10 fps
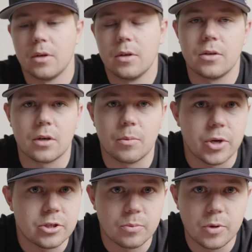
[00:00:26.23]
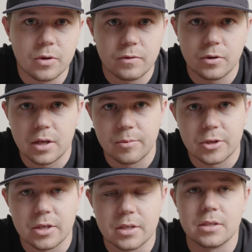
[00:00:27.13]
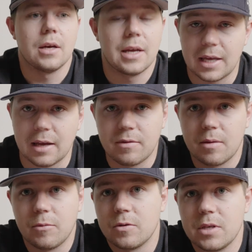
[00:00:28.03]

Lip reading: took a bunch of beautiful images, and gave them those